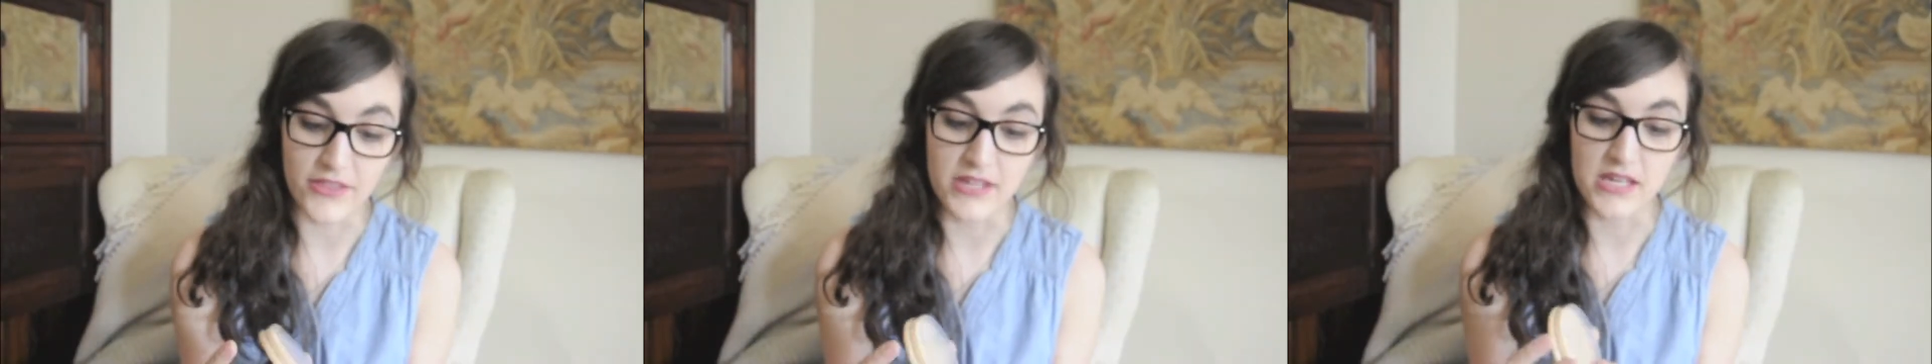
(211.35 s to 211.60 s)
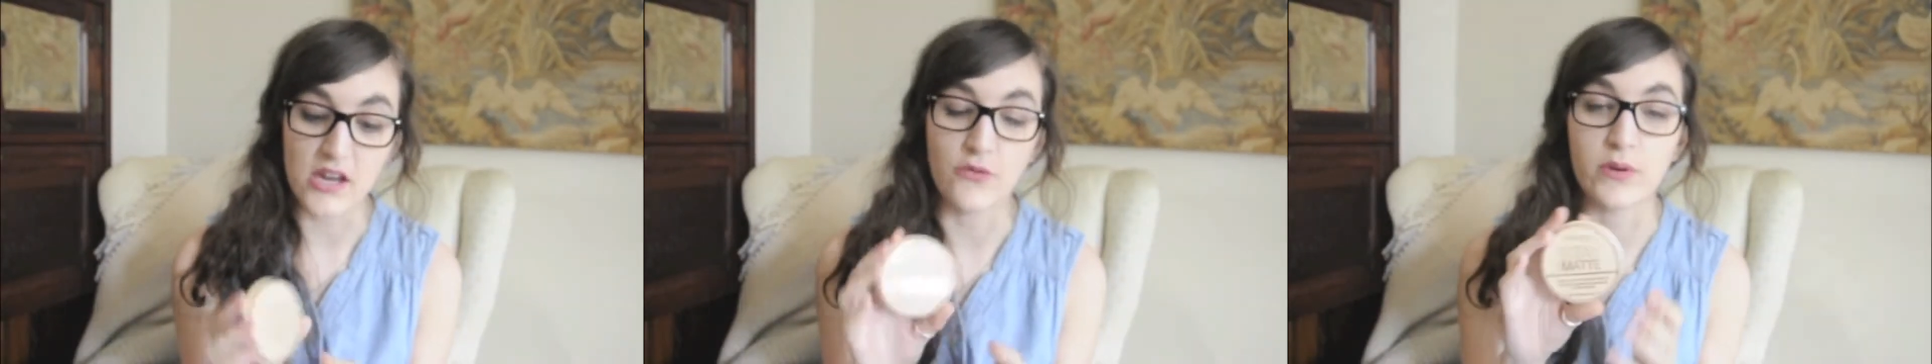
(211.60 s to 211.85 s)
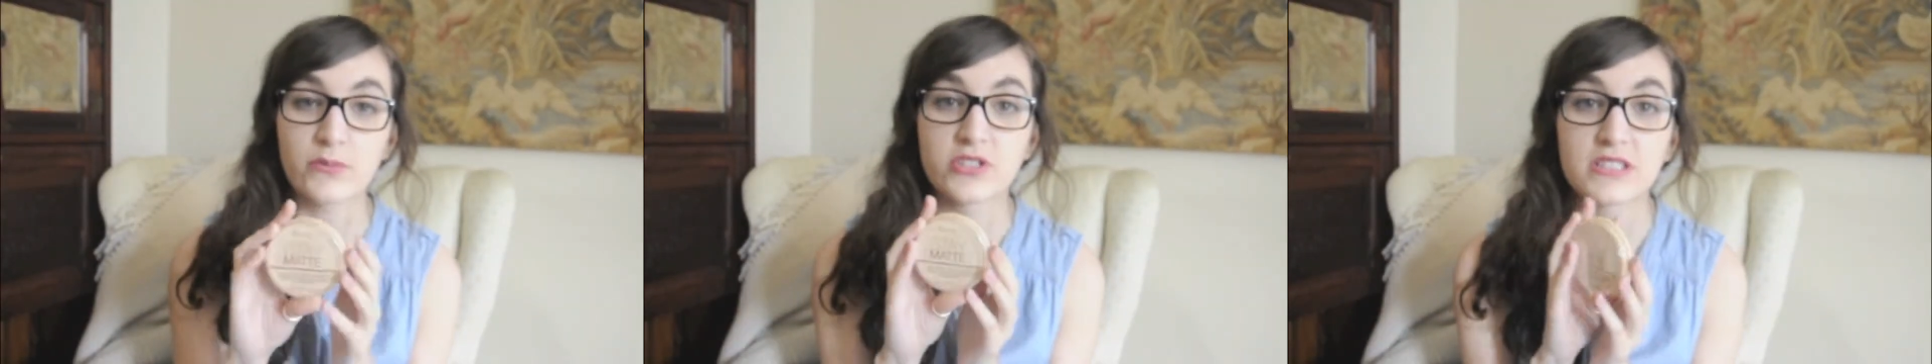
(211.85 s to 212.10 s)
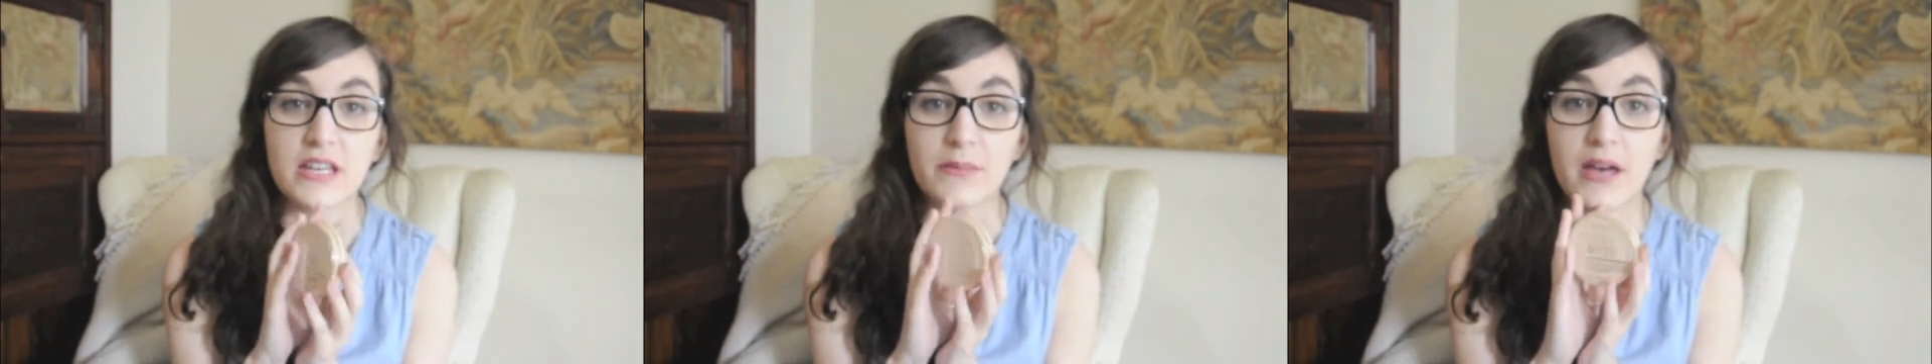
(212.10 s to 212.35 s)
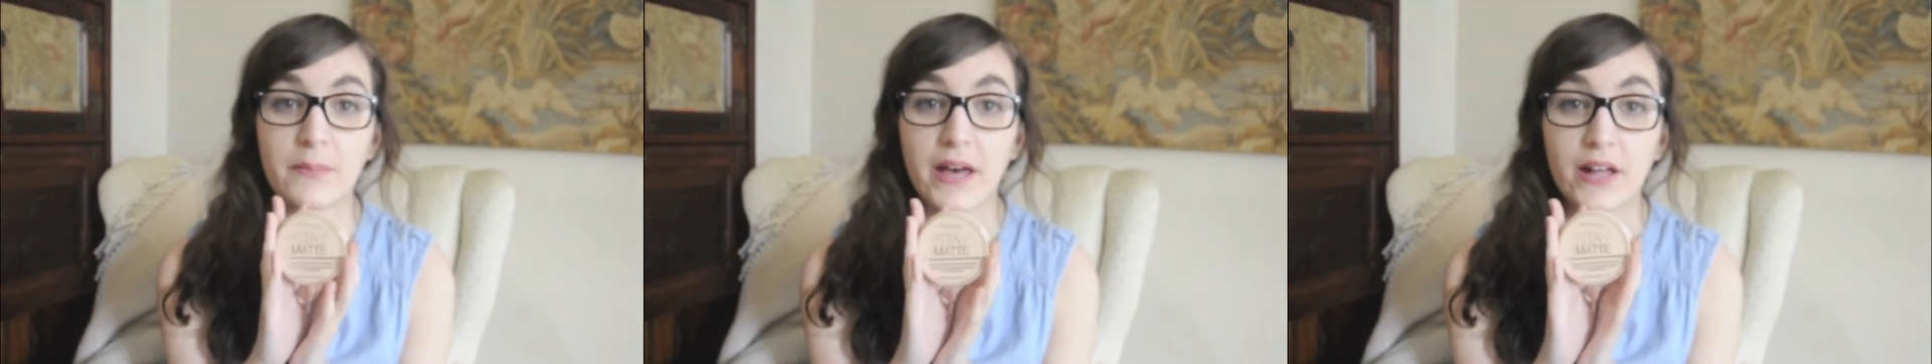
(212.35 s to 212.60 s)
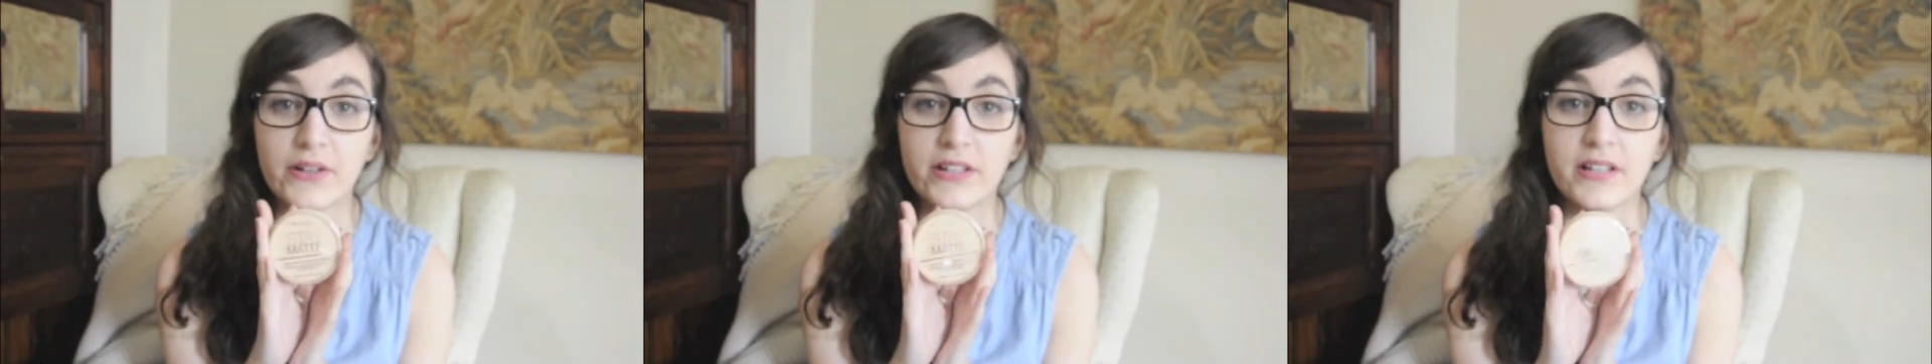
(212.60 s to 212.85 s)
the Rimmel Stay Matte
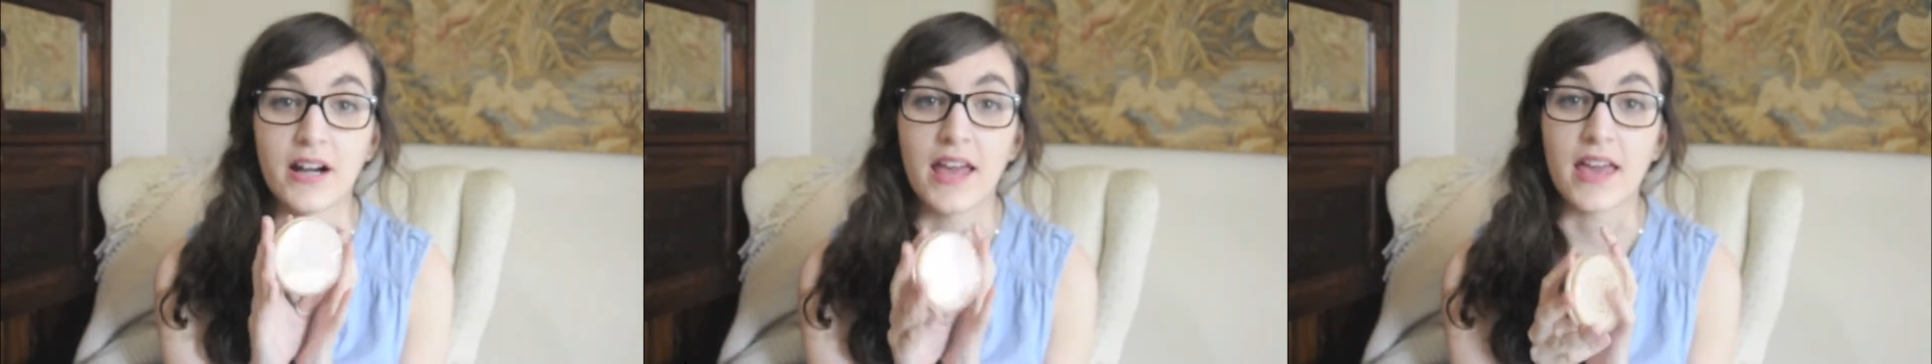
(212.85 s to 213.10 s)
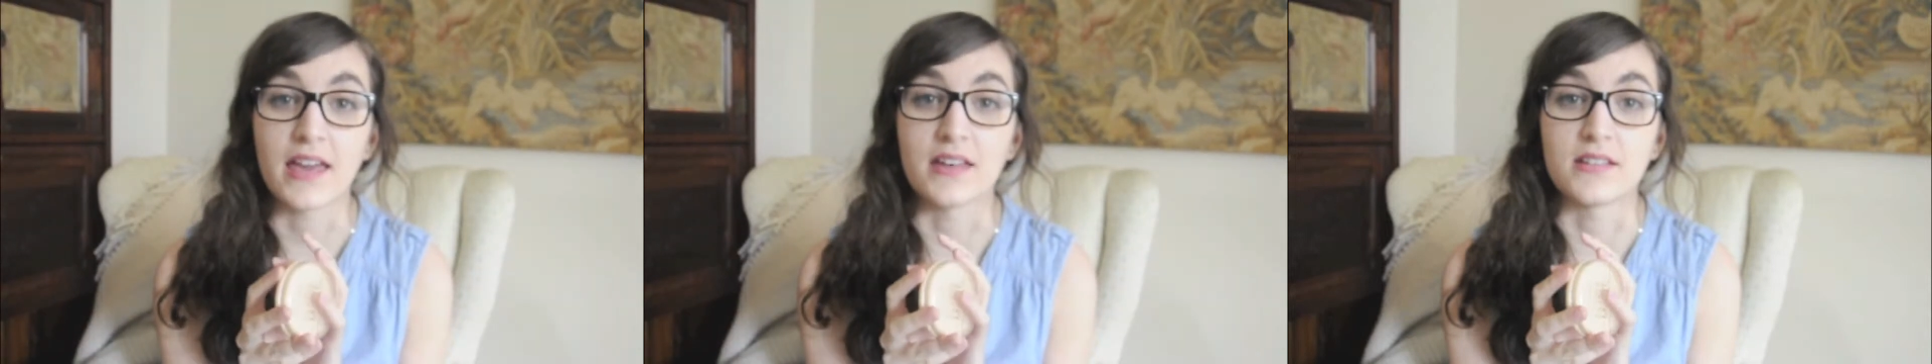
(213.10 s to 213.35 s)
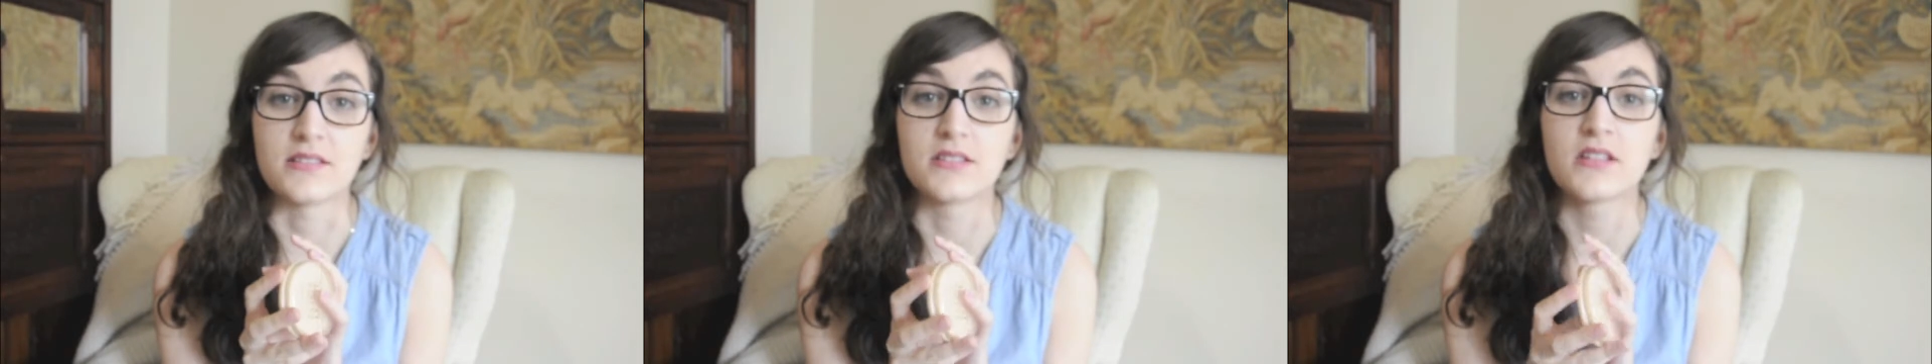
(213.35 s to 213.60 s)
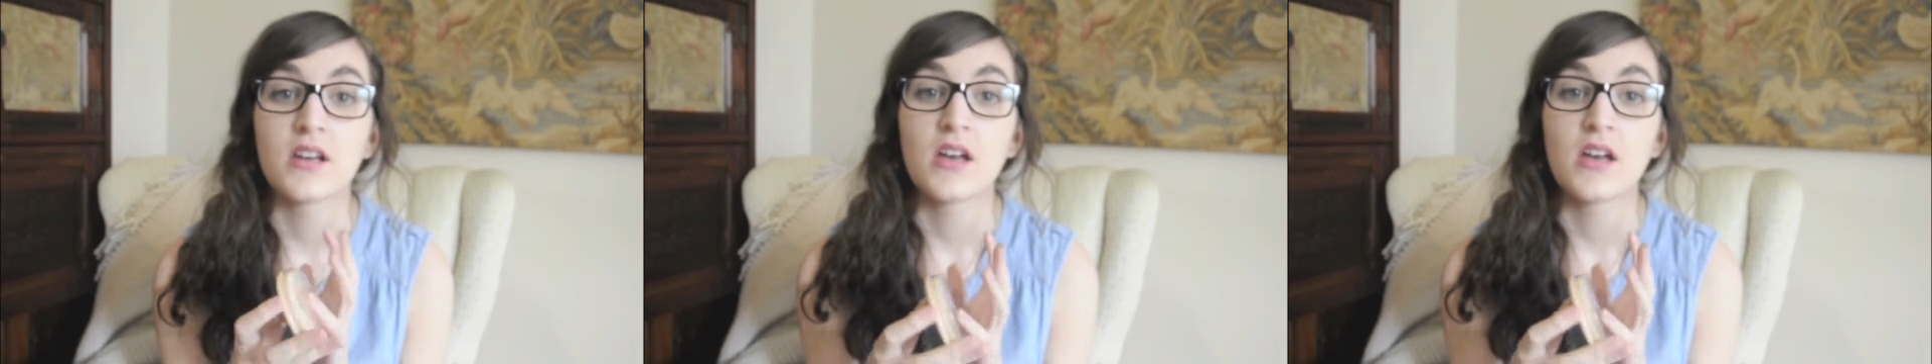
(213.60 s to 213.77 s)
Powder, and